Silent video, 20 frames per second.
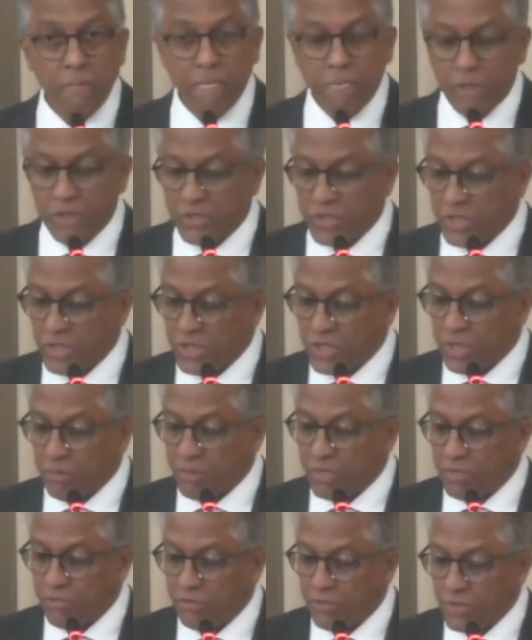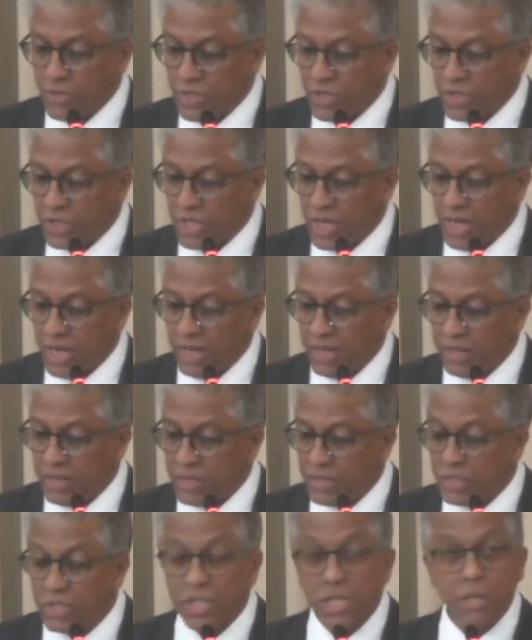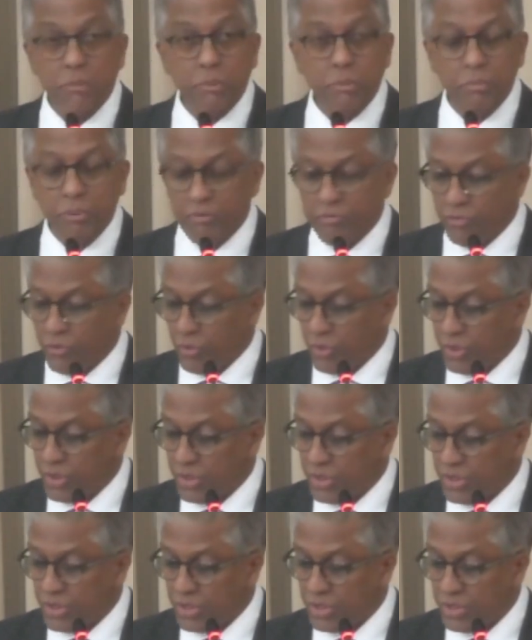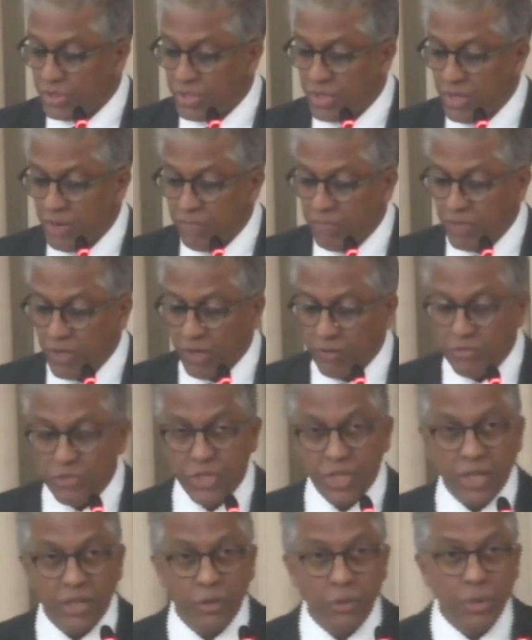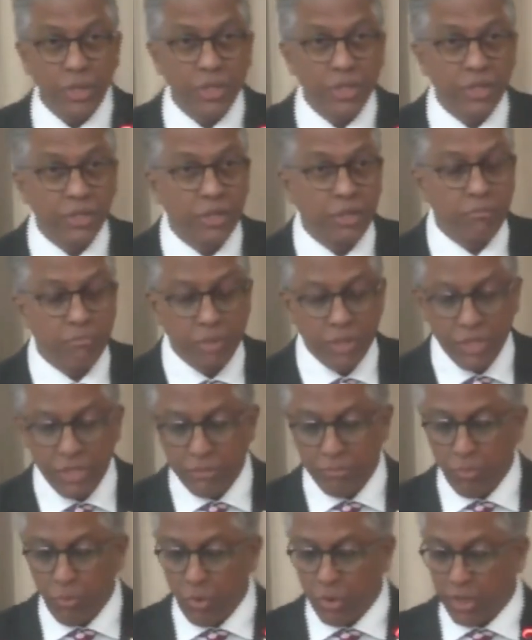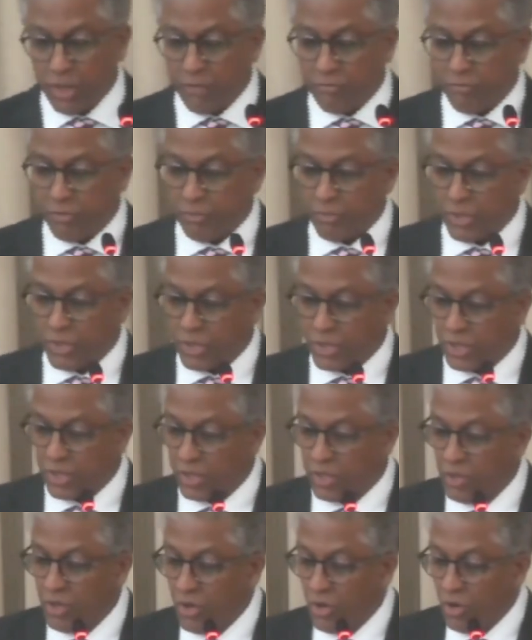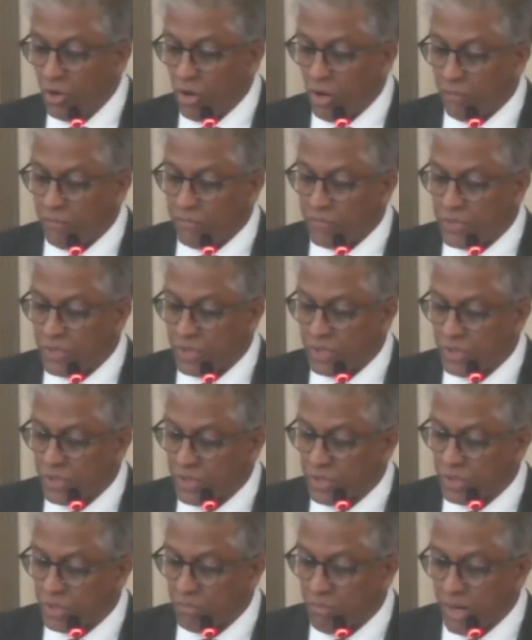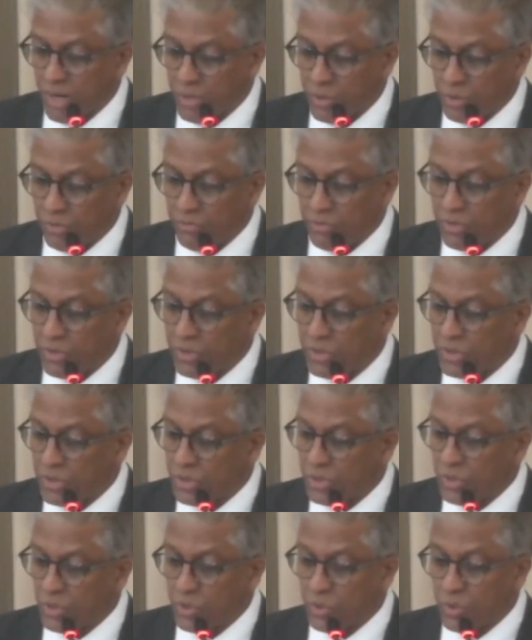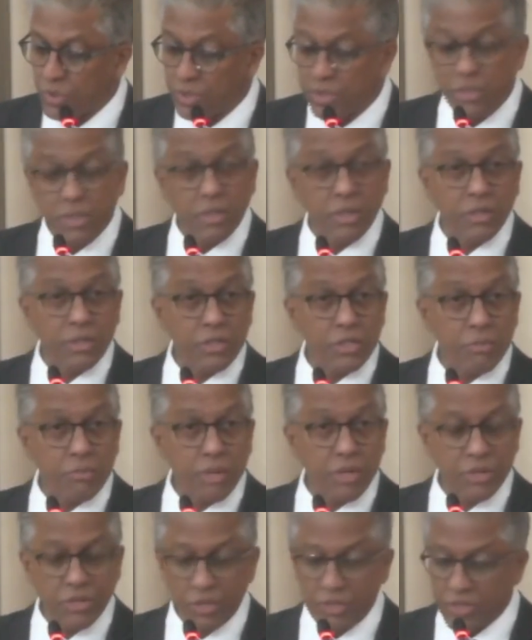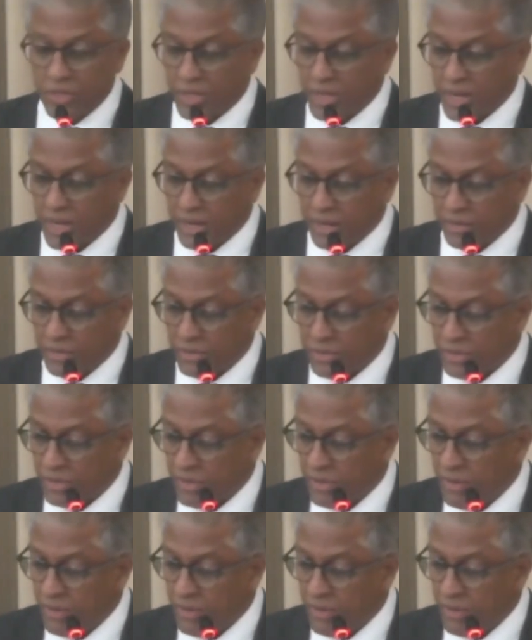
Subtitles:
the system is versatile and is capable, for instance, of generating the bespoke information often solicited by university students and other specialist clients.